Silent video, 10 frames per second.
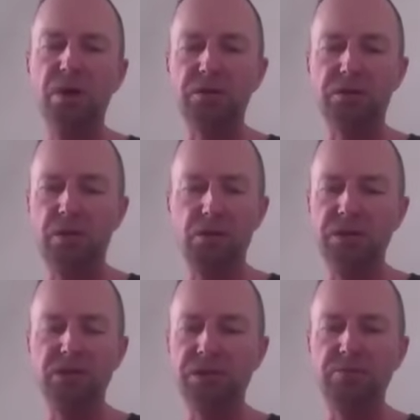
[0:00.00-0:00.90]
And
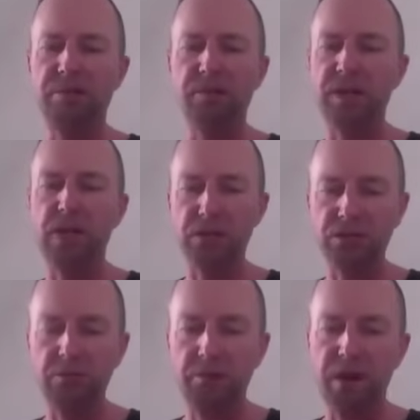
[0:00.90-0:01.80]
Kanye seemed very cut
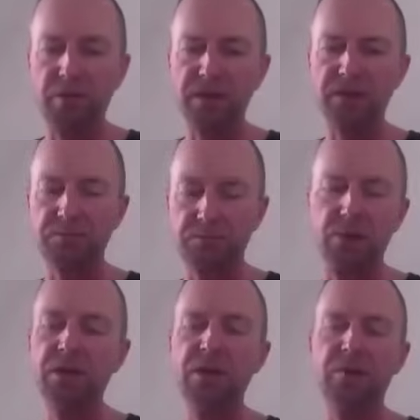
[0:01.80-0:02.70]
up about this,
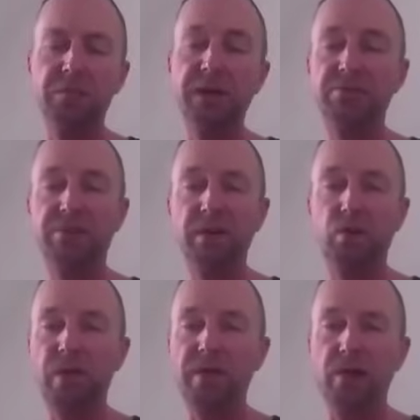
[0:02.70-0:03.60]
but many
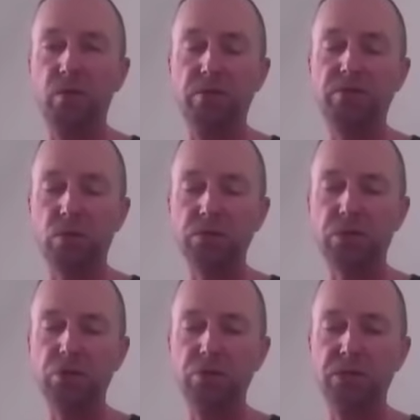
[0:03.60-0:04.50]
feel that that would have
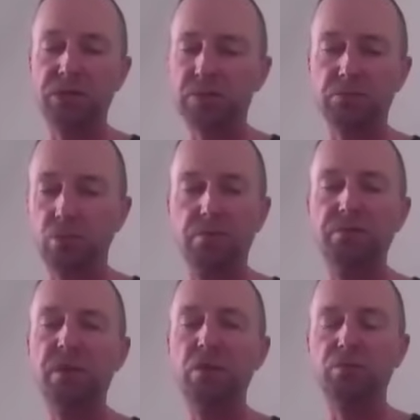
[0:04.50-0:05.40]
constituted some sort
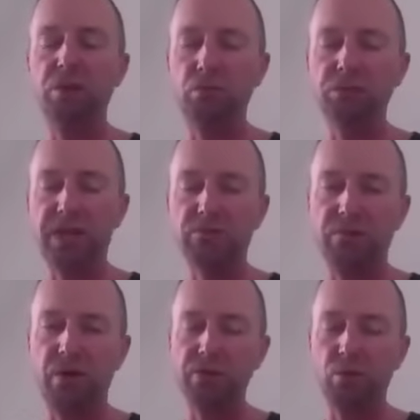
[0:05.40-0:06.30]
of ritual
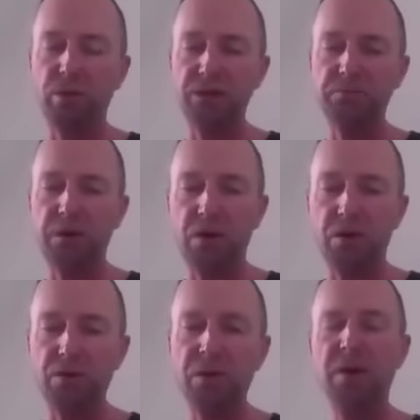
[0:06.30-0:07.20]
sacrifice on his part.